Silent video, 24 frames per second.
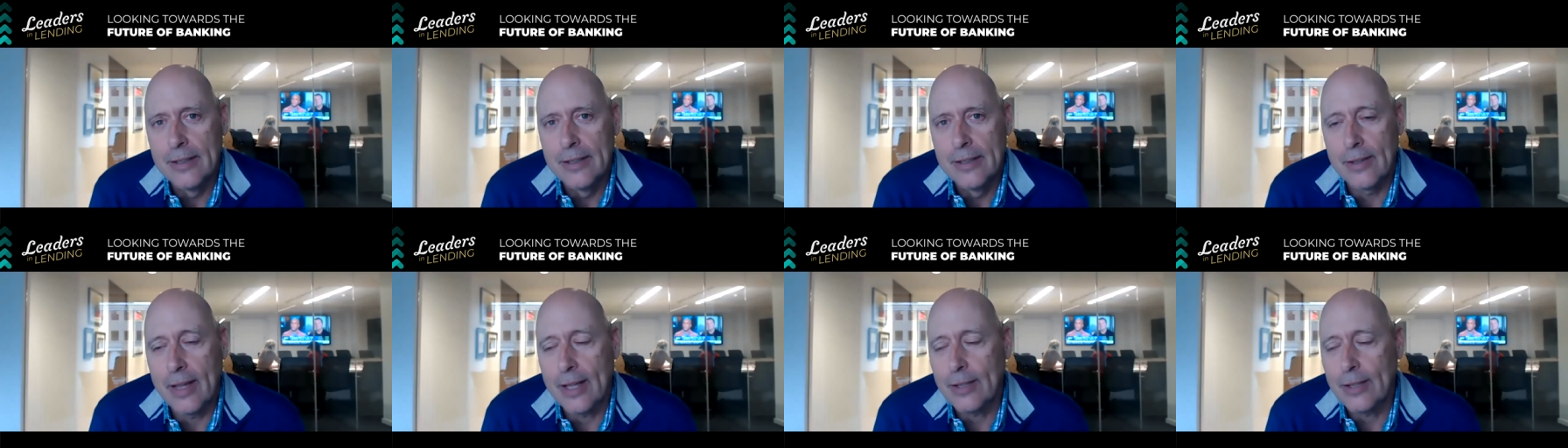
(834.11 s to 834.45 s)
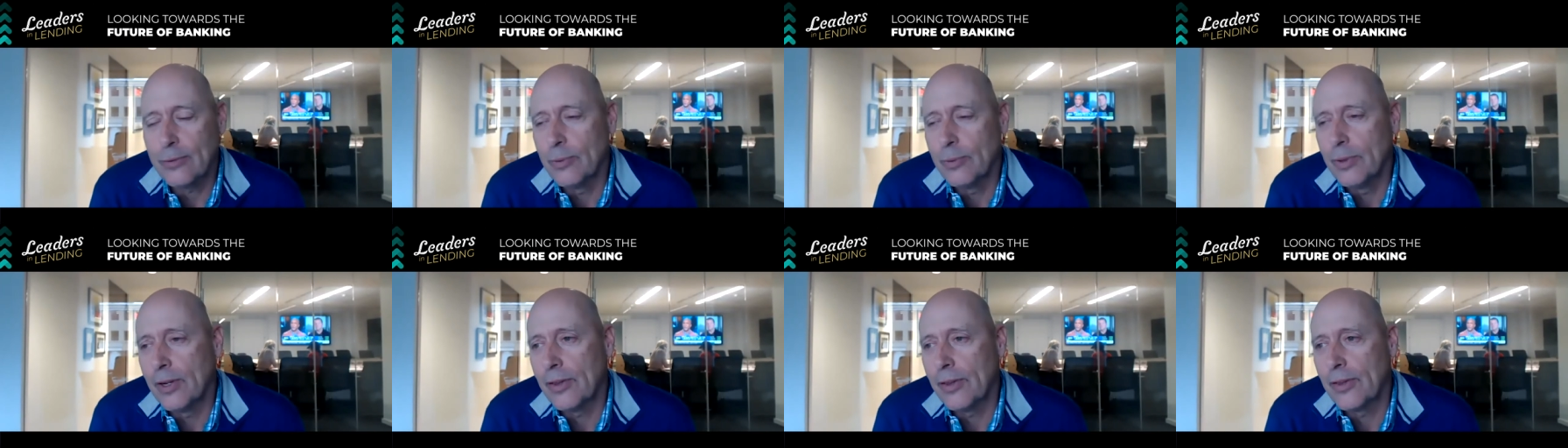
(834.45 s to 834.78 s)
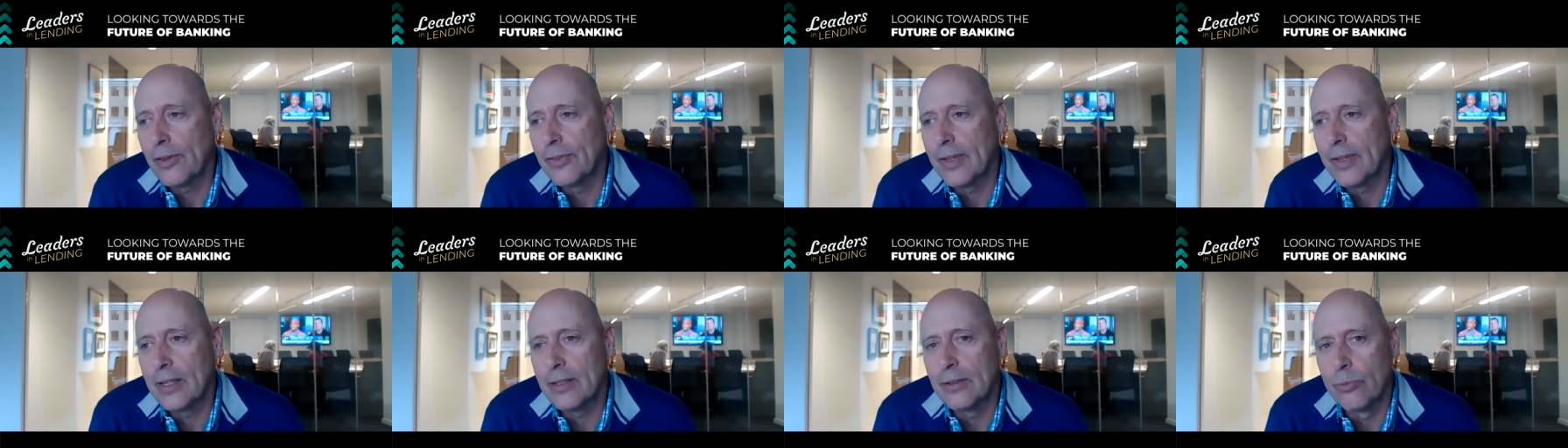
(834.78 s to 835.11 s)
So that's mm-hmm. one of
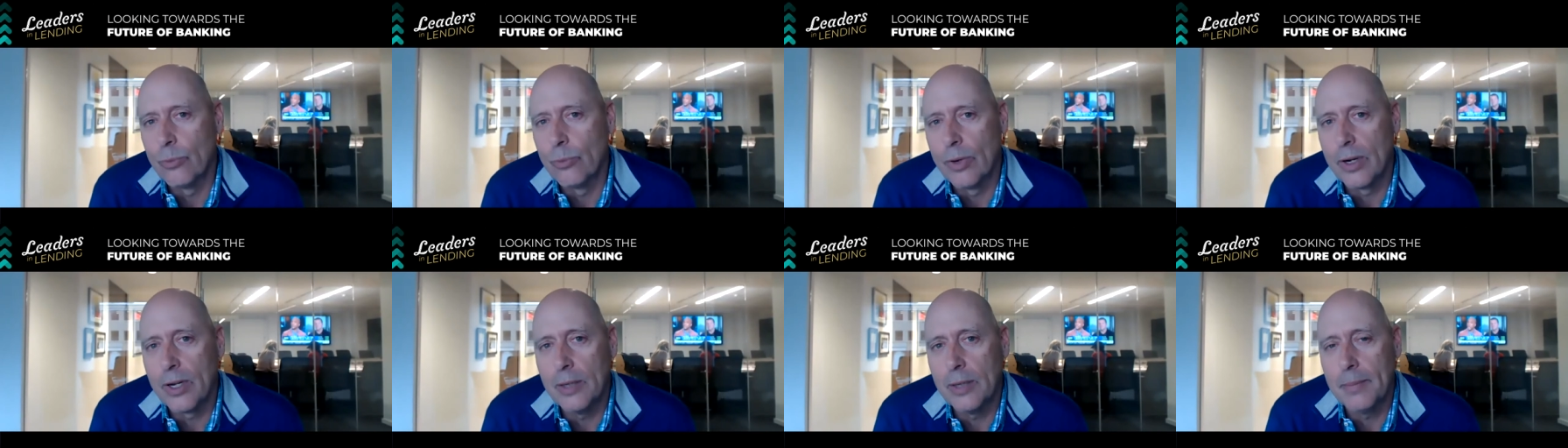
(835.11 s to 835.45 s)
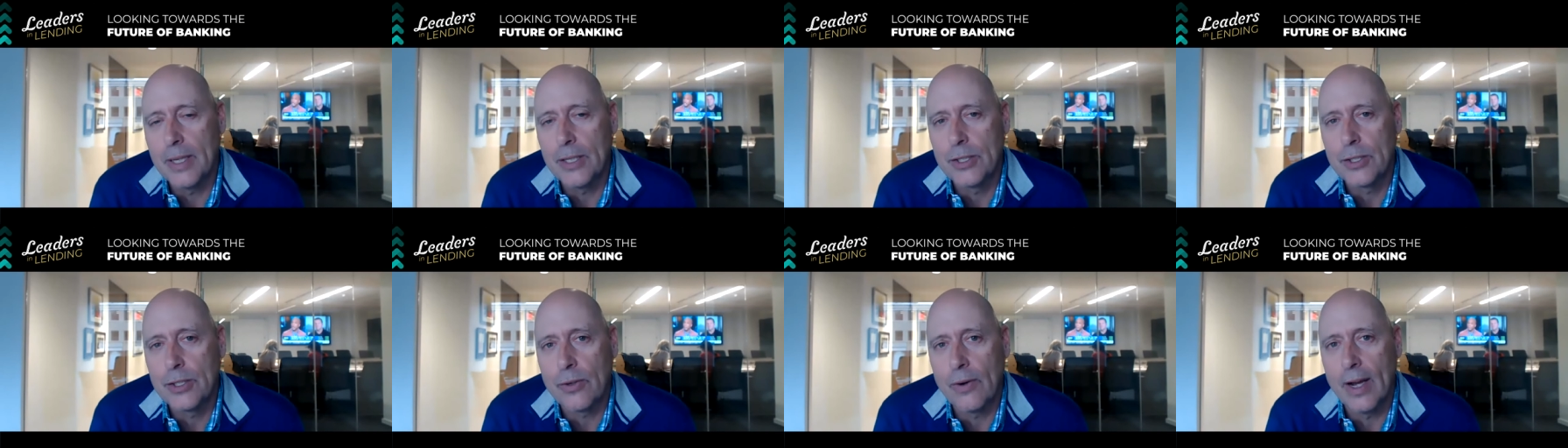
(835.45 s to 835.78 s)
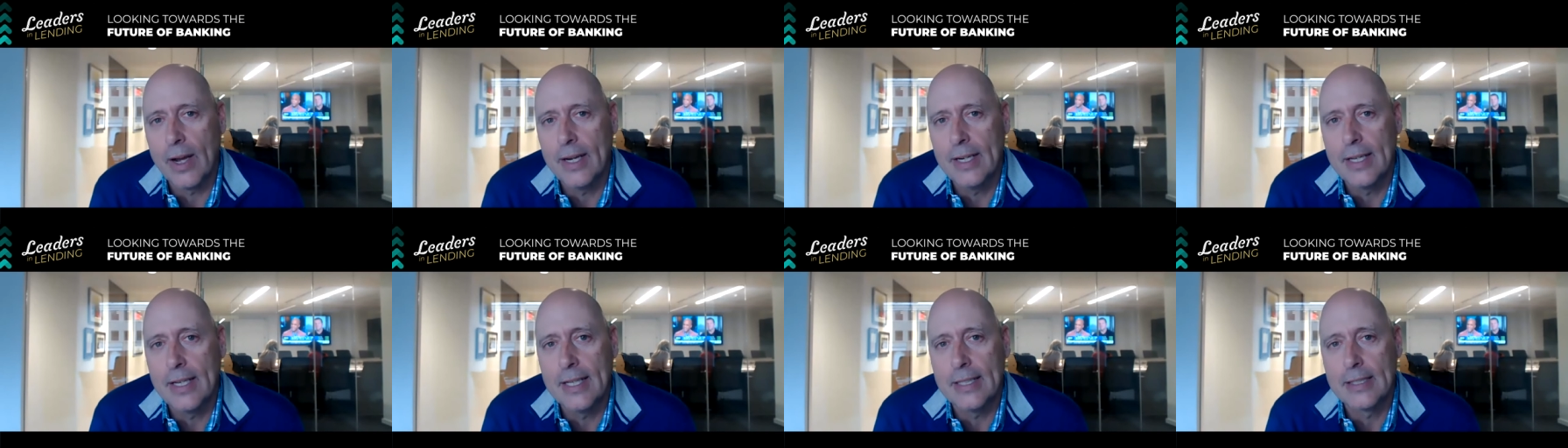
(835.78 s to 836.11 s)
the things we're going to be
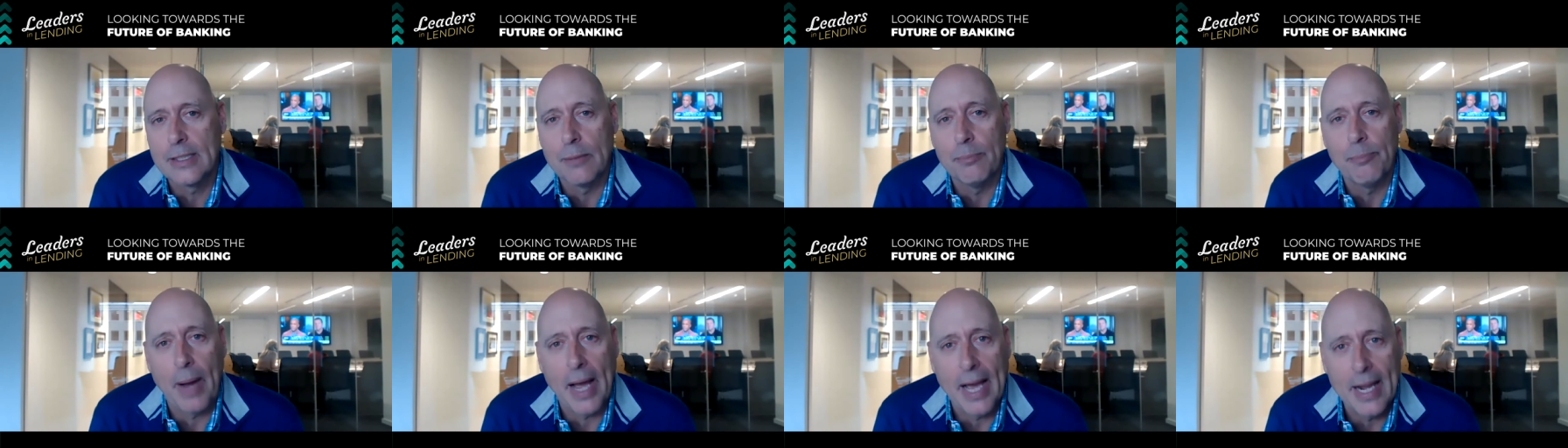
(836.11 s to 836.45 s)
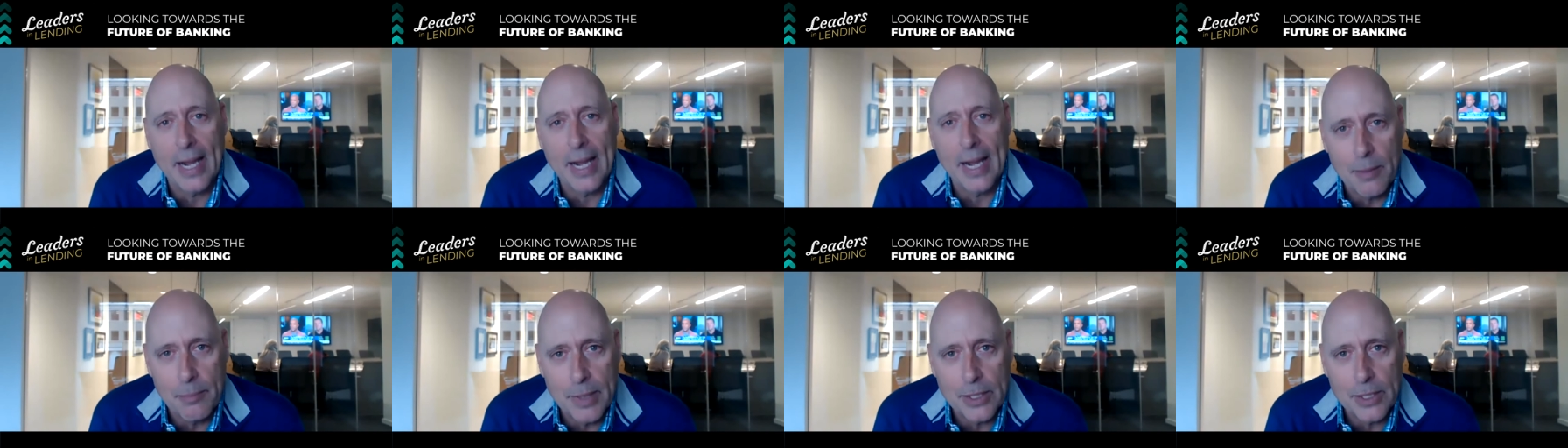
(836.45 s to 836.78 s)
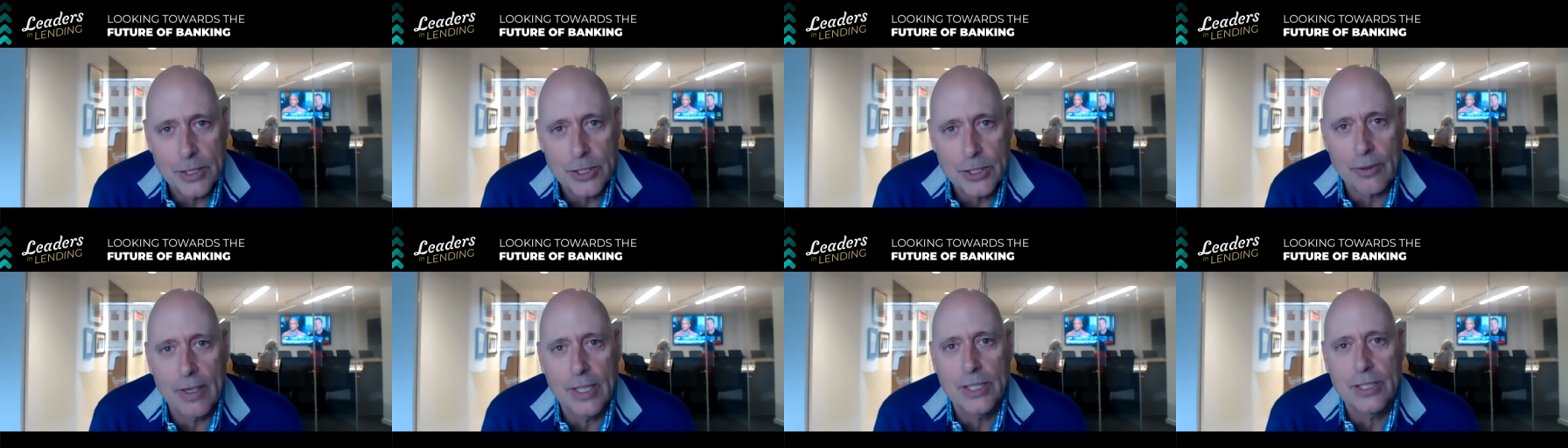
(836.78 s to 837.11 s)
trying to get the Biden
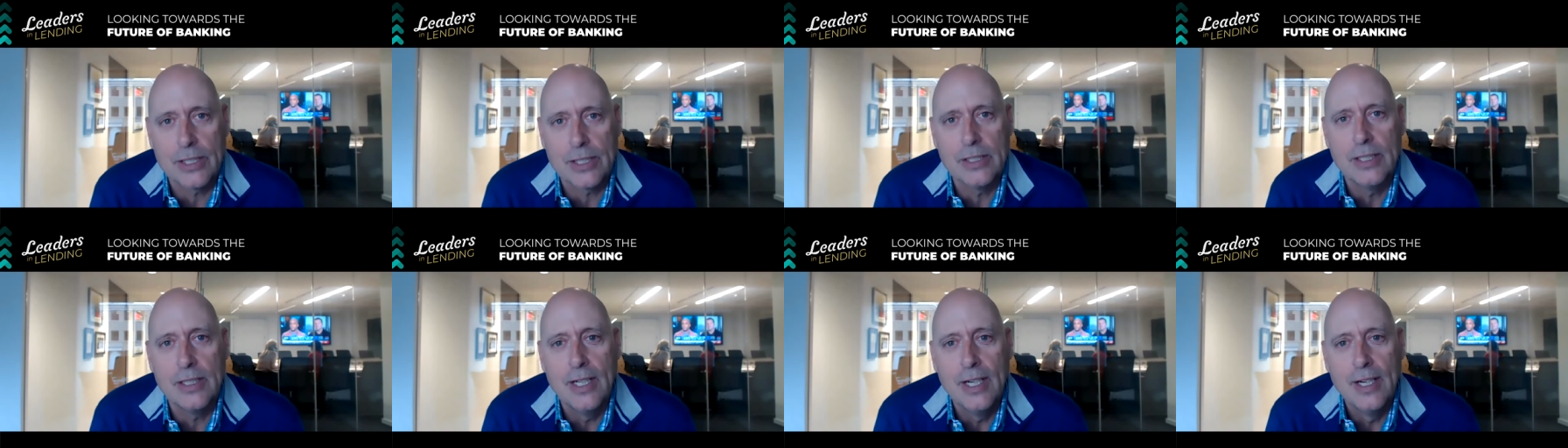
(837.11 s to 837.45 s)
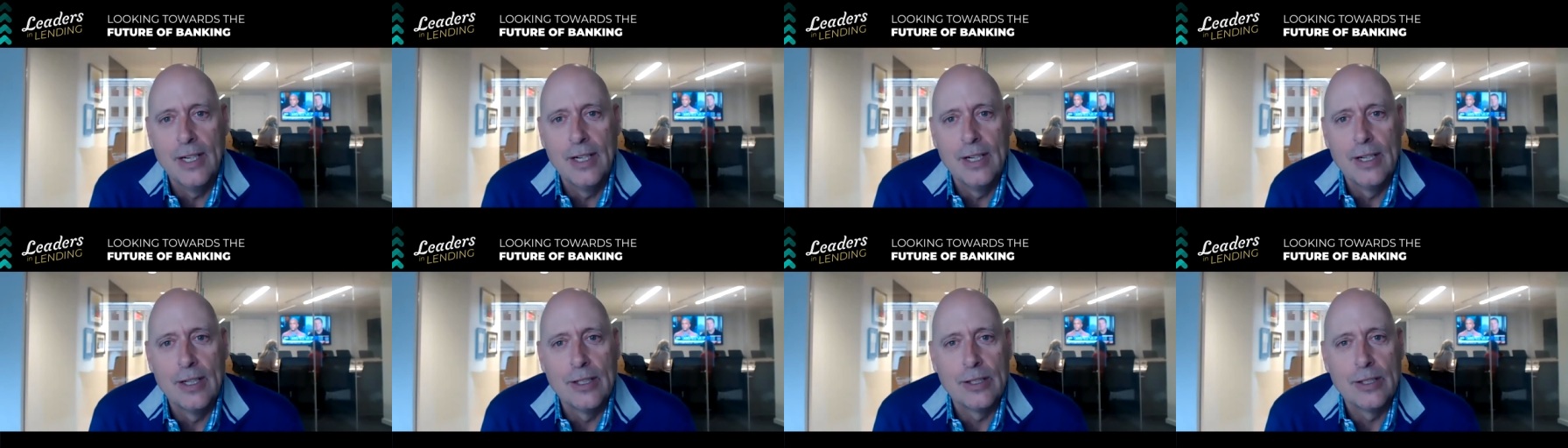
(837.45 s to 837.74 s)
administration